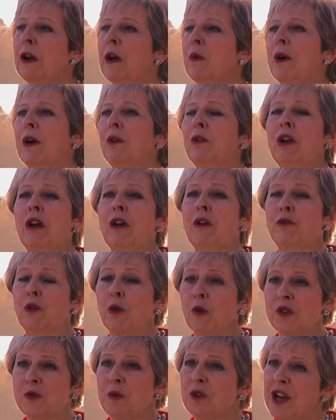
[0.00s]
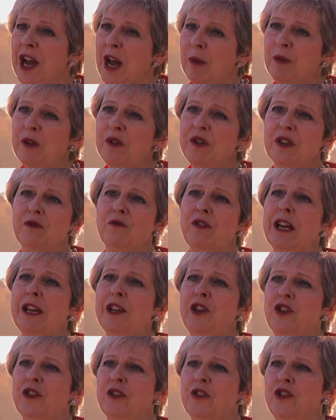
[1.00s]
Well, of course, what happened in
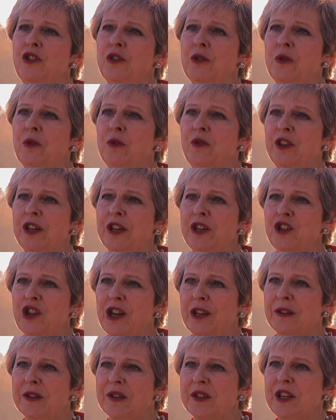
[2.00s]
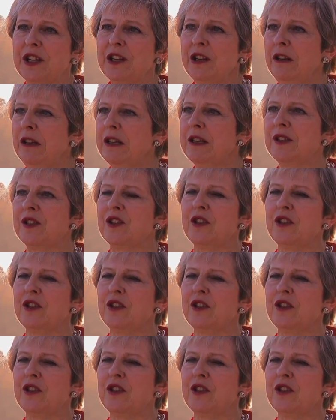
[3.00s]
relation to the Chequers deal is